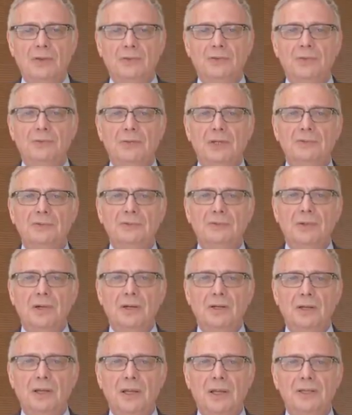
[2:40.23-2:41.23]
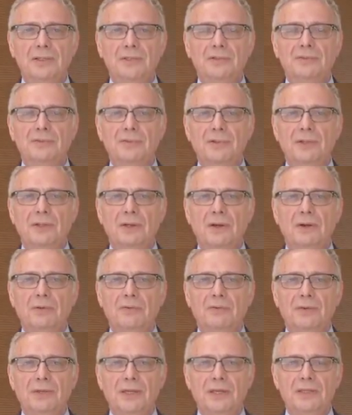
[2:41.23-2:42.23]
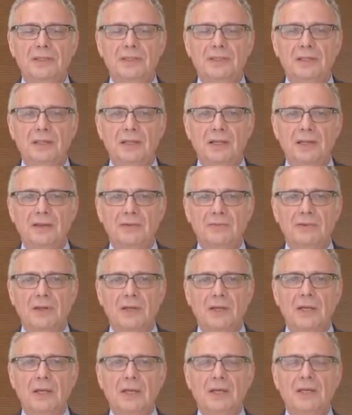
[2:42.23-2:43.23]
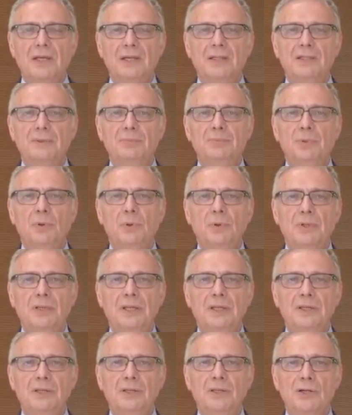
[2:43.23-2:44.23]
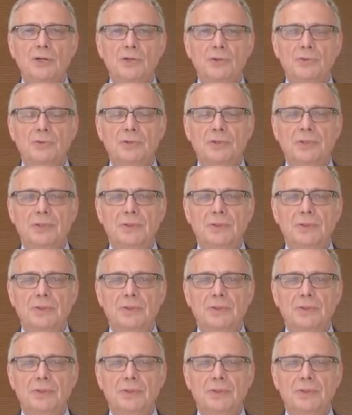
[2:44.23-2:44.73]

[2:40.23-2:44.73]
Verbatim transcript: the natural history of A C L F is poorly known.